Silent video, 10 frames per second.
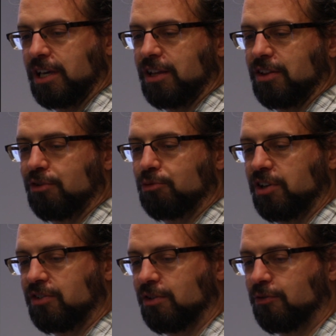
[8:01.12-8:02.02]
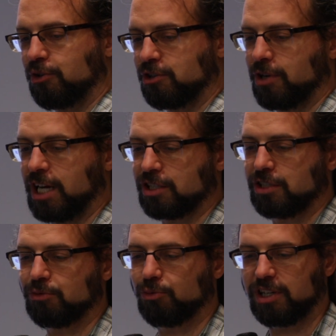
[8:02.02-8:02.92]
And the reason for
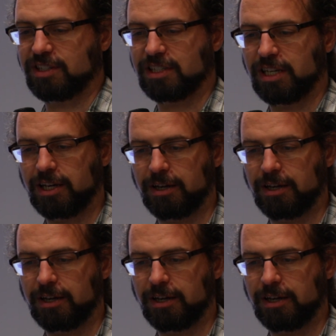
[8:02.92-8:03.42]
retraction was